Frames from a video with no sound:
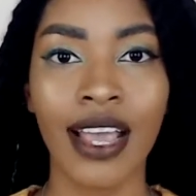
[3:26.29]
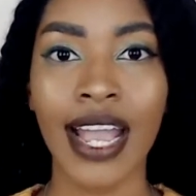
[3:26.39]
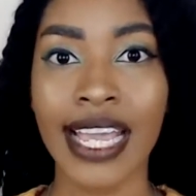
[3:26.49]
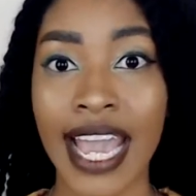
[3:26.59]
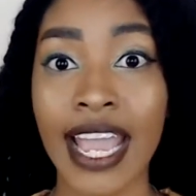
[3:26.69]

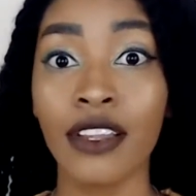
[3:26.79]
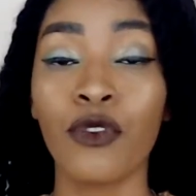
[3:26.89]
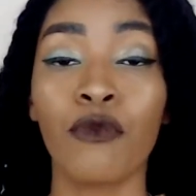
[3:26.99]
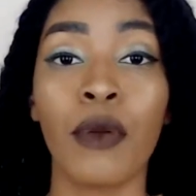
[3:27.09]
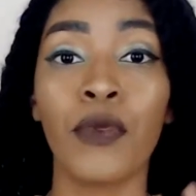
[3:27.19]
Again,
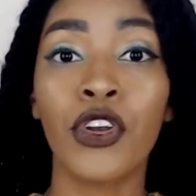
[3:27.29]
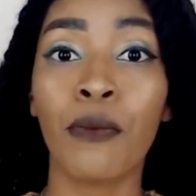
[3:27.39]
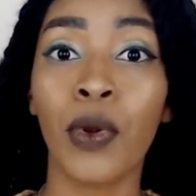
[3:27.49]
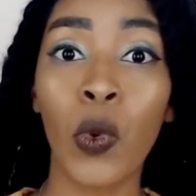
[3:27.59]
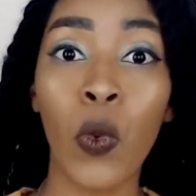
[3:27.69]
remember,
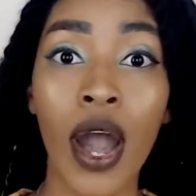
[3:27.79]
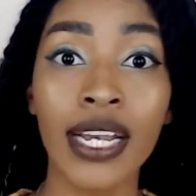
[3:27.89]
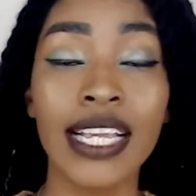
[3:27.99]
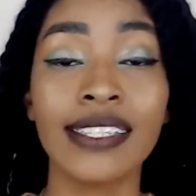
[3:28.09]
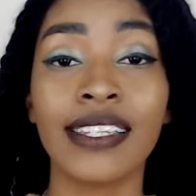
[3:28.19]
number
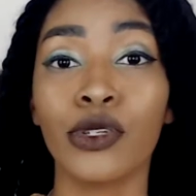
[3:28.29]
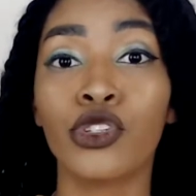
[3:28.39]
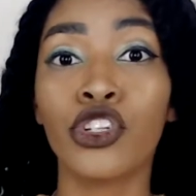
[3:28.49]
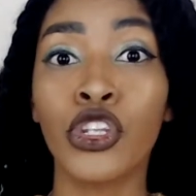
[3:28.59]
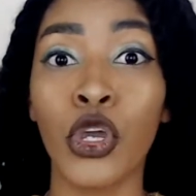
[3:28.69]
1 is that you
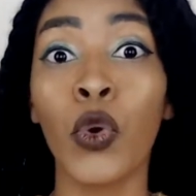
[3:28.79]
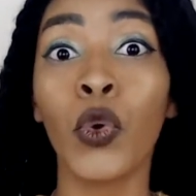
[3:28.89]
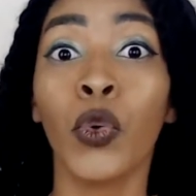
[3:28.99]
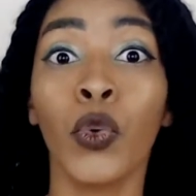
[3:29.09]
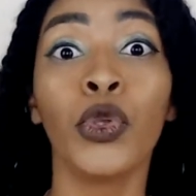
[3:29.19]
should know
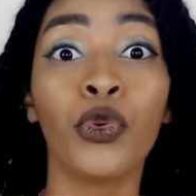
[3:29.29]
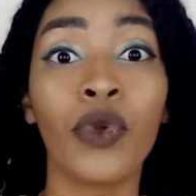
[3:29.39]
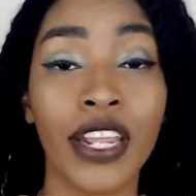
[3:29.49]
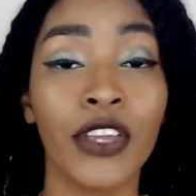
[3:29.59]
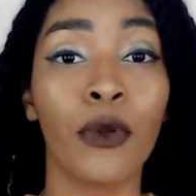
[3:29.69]
who you're
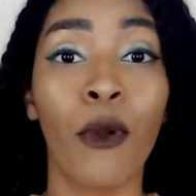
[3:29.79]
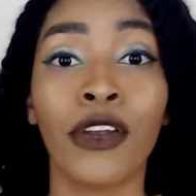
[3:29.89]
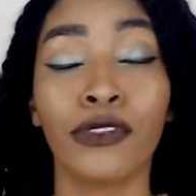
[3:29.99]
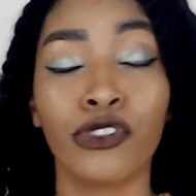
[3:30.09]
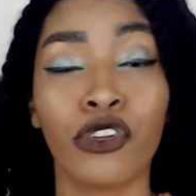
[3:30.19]
writing your
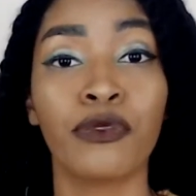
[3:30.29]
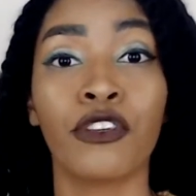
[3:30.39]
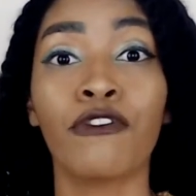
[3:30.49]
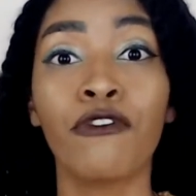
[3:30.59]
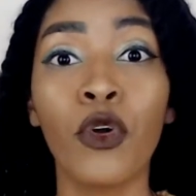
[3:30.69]
product
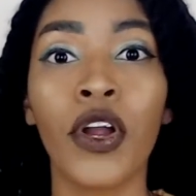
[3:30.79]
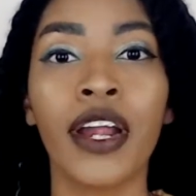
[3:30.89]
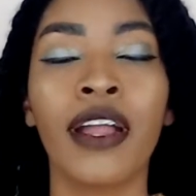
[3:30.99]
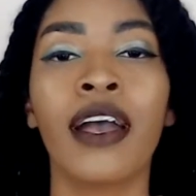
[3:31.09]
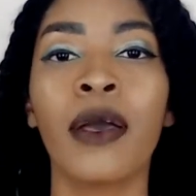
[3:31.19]
description for,